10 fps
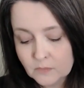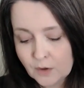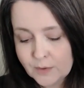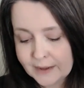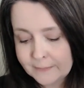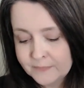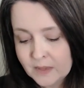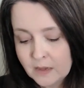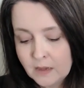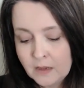Okay.
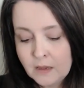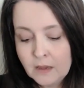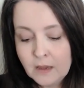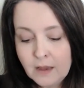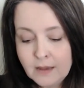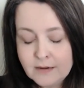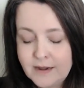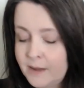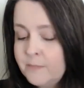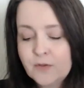
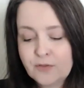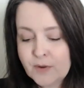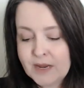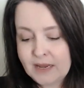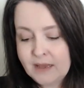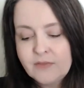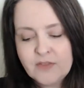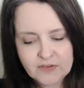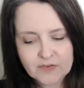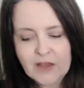Number three,
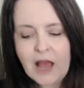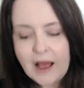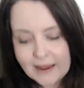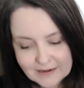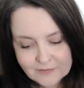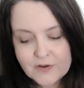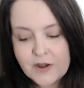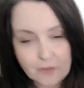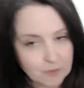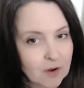this is kind of
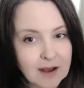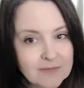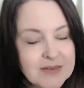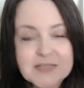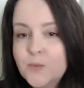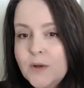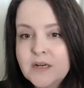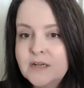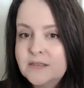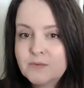another obvious one,
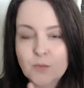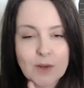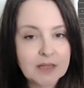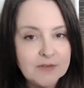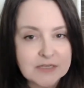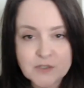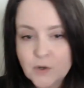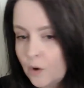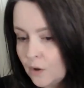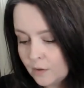and it's relevant
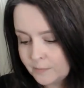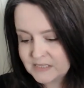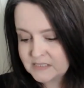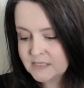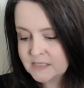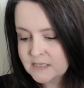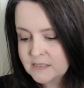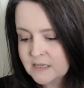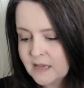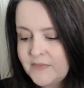to all
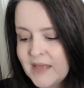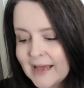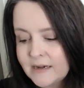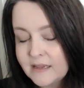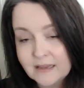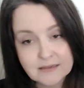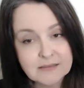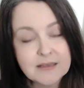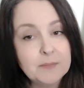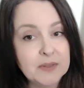businesses, and that
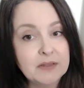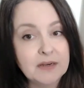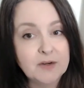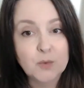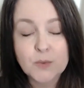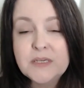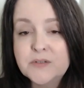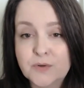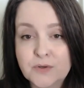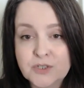is the ability to
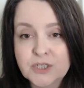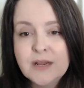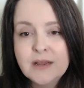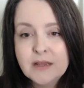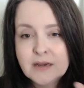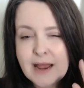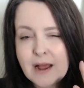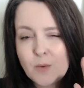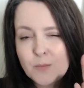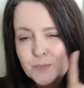research.
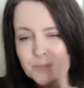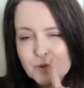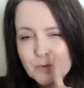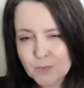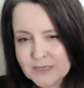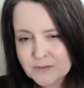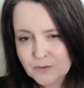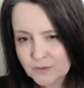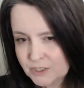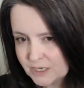Now,
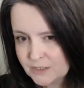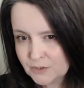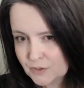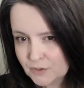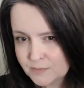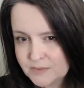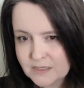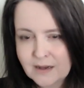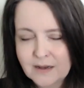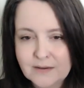research in
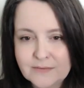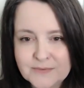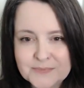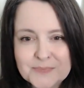terms of